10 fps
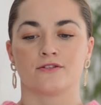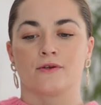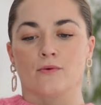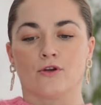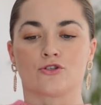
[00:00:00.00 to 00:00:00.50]

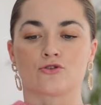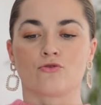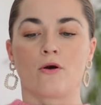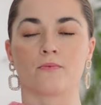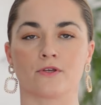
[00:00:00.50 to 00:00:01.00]
So you want to
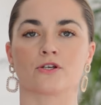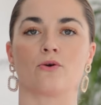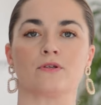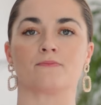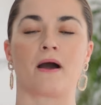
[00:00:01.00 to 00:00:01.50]
drop the
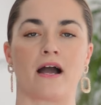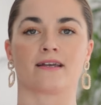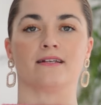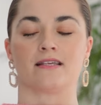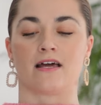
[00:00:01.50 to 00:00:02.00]
shoulders
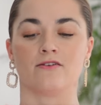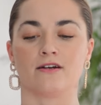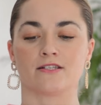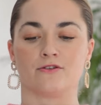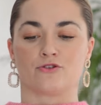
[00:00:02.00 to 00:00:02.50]
back into that
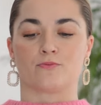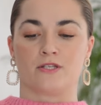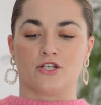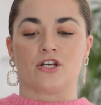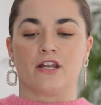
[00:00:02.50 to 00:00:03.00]
nice neutral
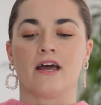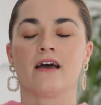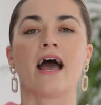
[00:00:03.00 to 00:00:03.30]
position,